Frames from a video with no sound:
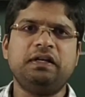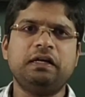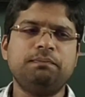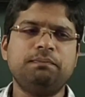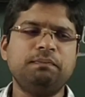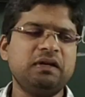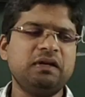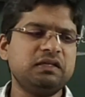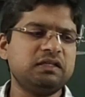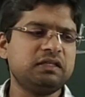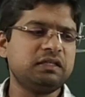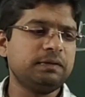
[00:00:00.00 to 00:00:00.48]
That
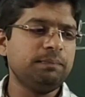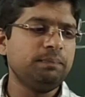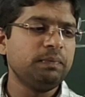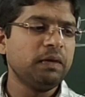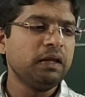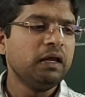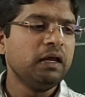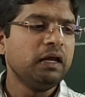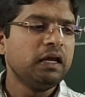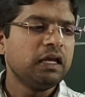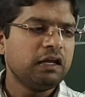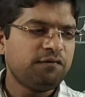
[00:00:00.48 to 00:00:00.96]
means
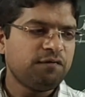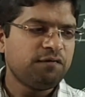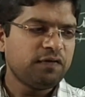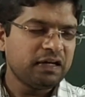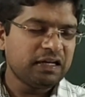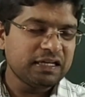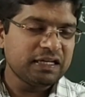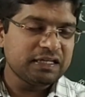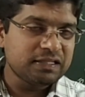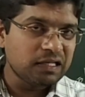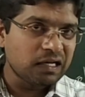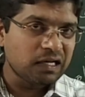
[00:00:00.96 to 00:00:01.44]
if it
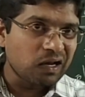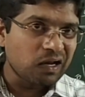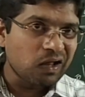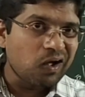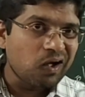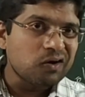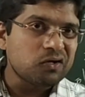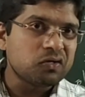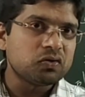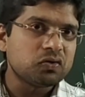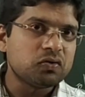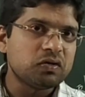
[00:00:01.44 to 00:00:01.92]
is
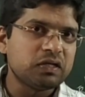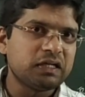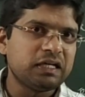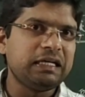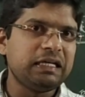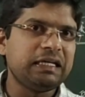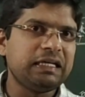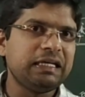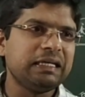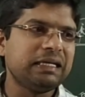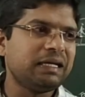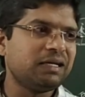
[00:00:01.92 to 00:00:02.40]
not
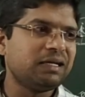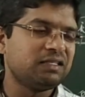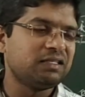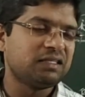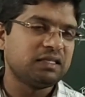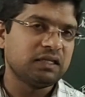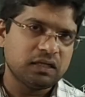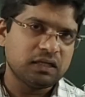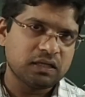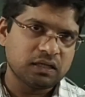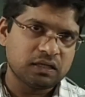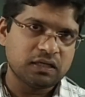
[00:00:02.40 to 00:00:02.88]
rotating at
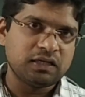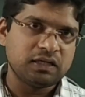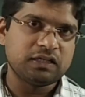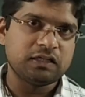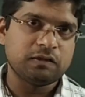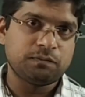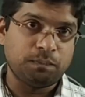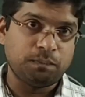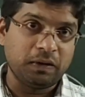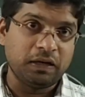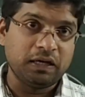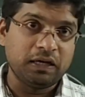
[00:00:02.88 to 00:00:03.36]

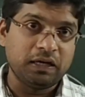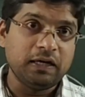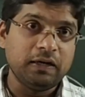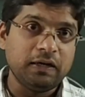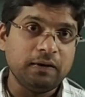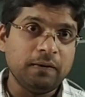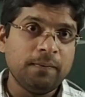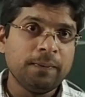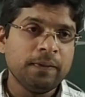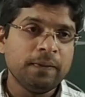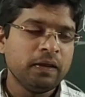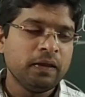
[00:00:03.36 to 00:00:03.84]
synchronous
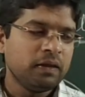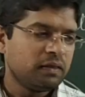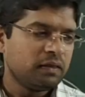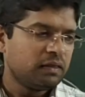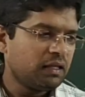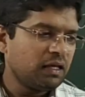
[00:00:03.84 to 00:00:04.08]
speed,